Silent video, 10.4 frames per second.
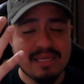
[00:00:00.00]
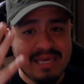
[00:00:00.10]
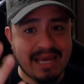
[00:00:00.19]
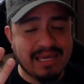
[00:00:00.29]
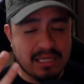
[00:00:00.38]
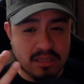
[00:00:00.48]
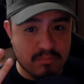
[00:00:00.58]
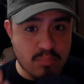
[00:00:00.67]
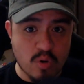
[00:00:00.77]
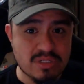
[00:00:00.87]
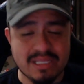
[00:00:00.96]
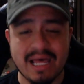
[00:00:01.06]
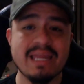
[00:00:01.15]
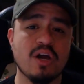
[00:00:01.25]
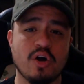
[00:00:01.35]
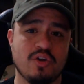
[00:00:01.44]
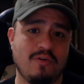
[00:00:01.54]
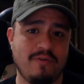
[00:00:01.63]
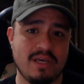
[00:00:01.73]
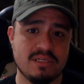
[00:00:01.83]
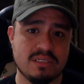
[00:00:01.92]
yet get the most lighting on your
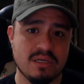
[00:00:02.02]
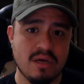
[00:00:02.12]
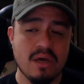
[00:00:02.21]
face.